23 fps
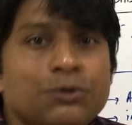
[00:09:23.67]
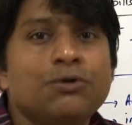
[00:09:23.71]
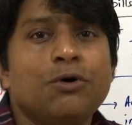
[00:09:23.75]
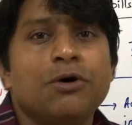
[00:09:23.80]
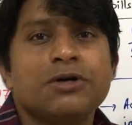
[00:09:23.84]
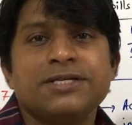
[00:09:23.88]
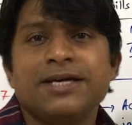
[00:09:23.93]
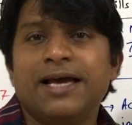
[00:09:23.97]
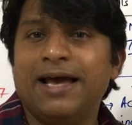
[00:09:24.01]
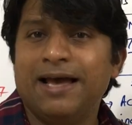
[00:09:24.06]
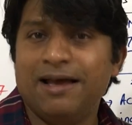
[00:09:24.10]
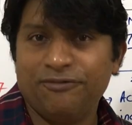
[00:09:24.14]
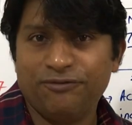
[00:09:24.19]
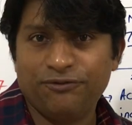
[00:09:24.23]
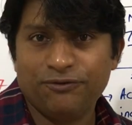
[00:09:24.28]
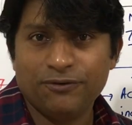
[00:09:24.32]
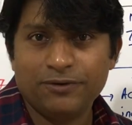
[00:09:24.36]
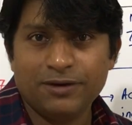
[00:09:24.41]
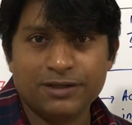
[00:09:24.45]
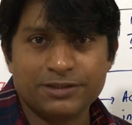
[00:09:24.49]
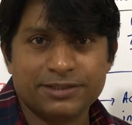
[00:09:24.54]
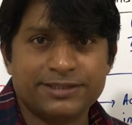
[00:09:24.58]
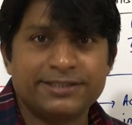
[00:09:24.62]
not have
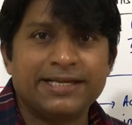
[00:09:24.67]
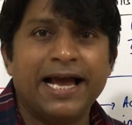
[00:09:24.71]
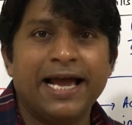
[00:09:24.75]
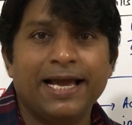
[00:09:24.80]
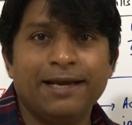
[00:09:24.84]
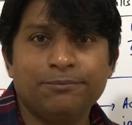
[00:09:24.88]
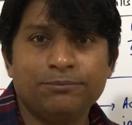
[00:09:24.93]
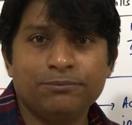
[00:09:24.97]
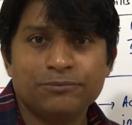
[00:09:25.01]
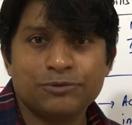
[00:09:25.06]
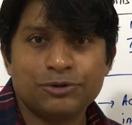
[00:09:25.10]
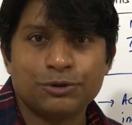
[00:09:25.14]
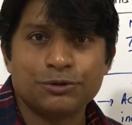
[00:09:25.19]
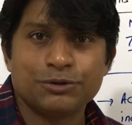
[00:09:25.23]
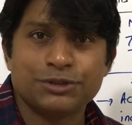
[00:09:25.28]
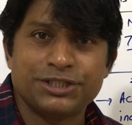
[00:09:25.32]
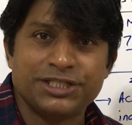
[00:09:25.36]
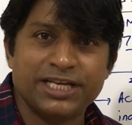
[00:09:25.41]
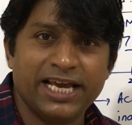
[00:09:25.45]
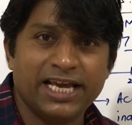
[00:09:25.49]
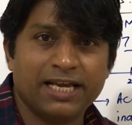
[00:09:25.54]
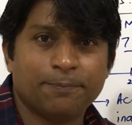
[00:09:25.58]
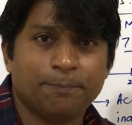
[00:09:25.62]
a time to
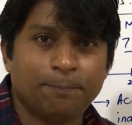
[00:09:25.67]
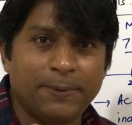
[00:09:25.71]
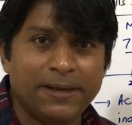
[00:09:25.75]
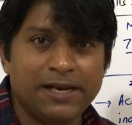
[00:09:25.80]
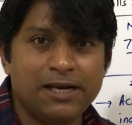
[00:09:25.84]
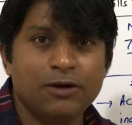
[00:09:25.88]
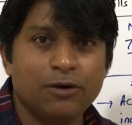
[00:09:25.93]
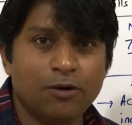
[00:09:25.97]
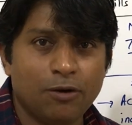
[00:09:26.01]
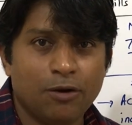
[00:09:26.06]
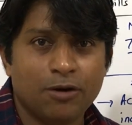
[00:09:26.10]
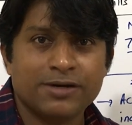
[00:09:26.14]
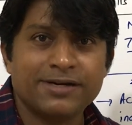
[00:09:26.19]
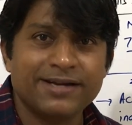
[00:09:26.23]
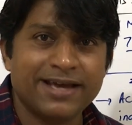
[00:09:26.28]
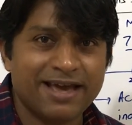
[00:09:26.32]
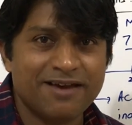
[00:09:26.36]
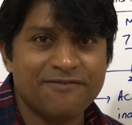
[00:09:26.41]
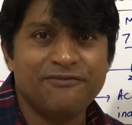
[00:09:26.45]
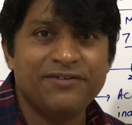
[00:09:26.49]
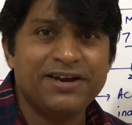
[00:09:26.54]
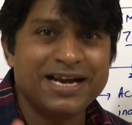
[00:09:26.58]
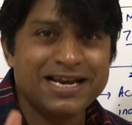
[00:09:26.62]
take pill on
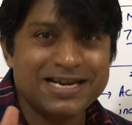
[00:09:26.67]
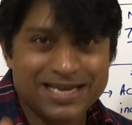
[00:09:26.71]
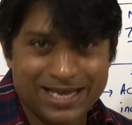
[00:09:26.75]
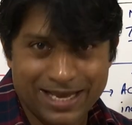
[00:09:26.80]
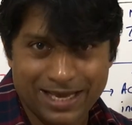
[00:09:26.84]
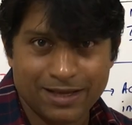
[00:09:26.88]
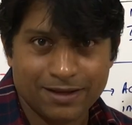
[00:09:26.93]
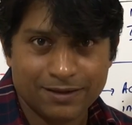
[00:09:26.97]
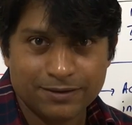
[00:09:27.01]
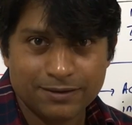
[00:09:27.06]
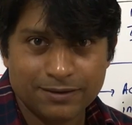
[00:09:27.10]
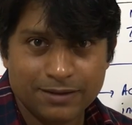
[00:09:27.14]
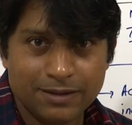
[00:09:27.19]
every day,